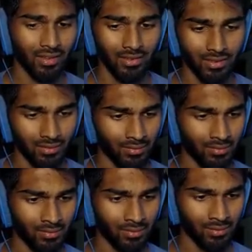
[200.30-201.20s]

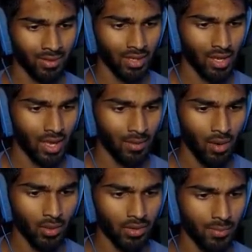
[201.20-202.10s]
Mm-hmm, yeah.
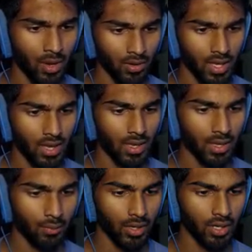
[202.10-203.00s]
Oh, here's milk. Yeah, yeah,
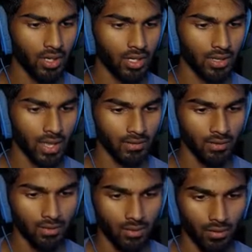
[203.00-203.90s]
yeah. We're gonna need that,
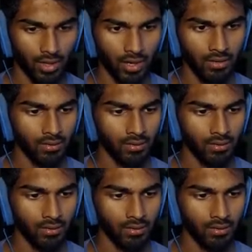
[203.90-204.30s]
too. Over there.